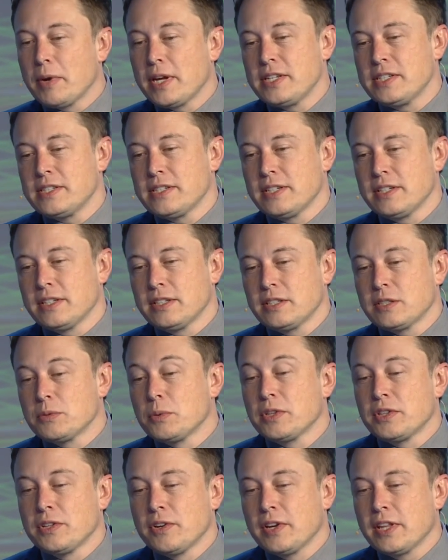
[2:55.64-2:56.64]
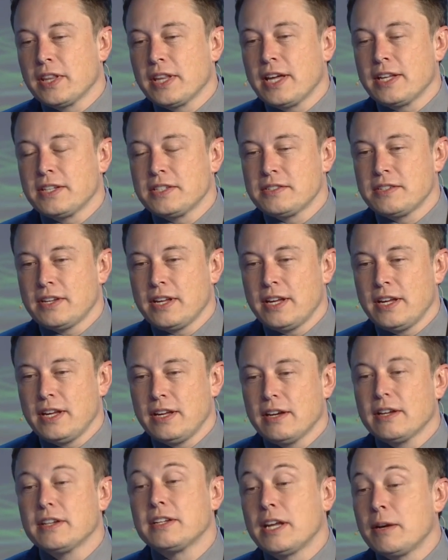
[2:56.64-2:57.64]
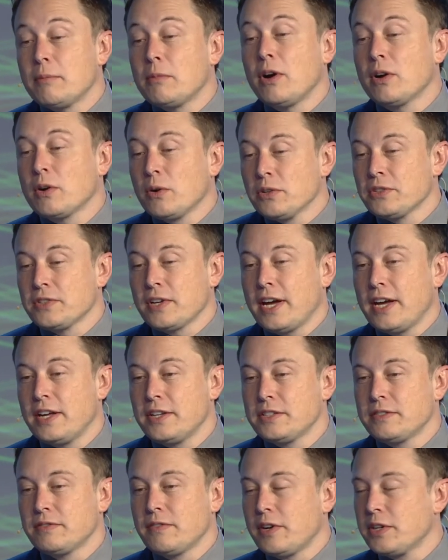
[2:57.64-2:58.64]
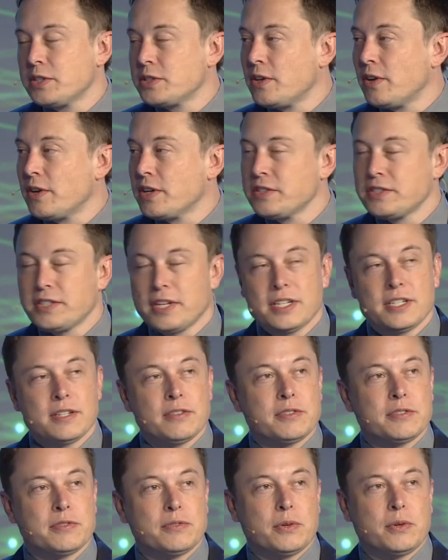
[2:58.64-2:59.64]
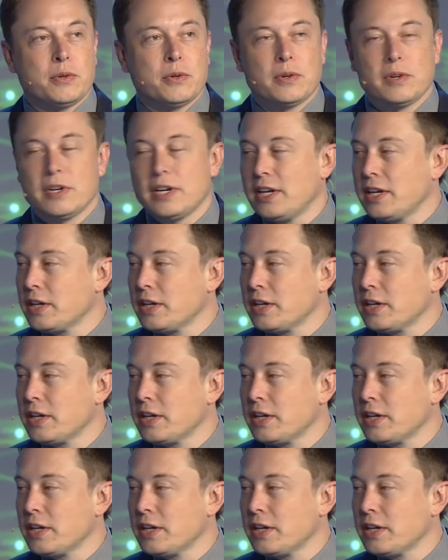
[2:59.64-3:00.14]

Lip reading: but it's worth noting that, say, Denmark also has very strong incentives for